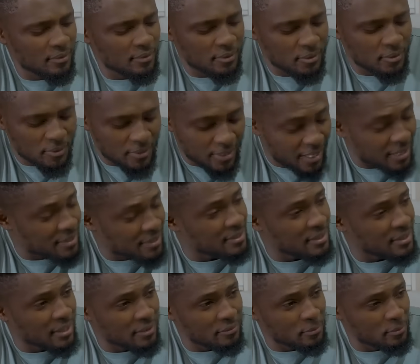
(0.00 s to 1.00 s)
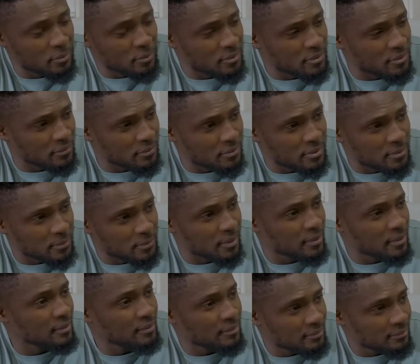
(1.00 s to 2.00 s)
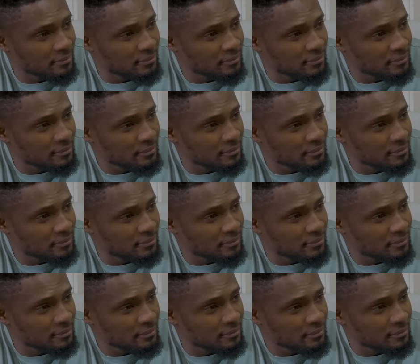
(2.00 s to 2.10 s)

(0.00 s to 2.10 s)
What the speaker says: You know, you actually have a beautiful smile.